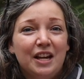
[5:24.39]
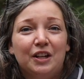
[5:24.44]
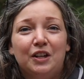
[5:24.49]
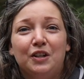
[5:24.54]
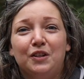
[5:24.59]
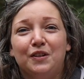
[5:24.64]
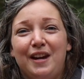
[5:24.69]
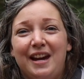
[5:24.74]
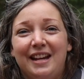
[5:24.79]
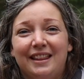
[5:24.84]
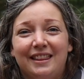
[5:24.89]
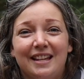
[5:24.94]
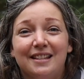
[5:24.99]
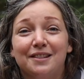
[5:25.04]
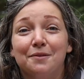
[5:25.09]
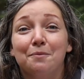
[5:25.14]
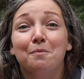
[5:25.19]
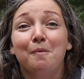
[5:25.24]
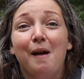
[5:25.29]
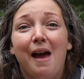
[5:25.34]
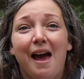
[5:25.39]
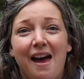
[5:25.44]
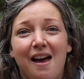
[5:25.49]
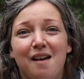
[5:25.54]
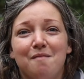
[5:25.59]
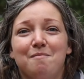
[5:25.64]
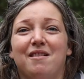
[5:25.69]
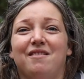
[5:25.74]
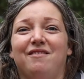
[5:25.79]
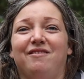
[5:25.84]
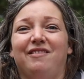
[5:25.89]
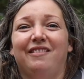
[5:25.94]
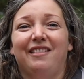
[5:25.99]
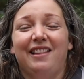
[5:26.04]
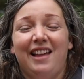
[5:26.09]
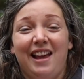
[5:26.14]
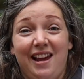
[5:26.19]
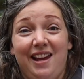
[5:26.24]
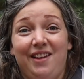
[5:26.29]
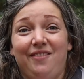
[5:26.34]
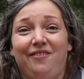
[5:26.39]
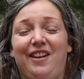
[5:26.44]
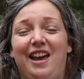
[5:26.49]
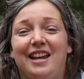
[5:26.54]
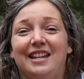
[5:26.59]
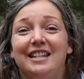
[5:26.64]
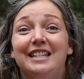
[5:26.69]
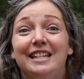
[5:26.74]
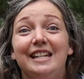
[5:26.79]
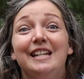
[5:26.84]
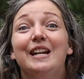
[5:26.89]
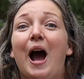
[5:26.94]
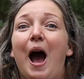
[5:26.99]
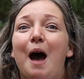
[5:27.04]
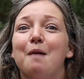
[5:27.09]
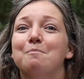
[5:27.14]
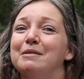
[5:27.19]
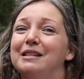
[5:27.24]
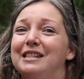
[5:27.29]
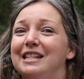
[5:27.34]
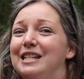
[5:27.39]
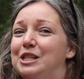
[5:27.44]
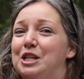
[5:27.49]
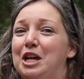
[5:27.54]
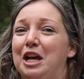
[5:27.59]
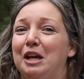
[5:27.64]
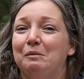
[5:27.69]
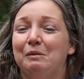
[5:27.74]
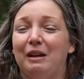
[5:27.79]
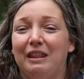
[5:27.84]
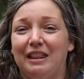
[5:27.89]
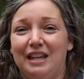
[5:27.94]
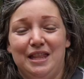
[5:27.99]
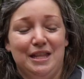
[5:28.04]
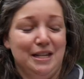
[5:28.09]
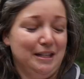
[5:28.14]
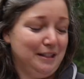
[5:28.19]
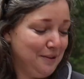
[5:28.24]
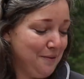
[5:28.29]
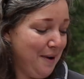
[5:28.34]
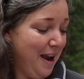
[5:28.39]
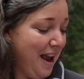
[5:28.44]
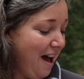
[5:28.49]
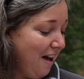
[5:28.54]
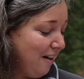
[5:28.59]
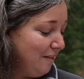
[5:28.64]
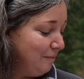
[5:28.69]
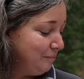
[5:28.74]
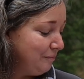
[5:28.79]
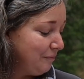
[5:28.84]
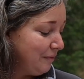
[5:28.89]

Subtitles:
create this web of life and decomposition within the soil.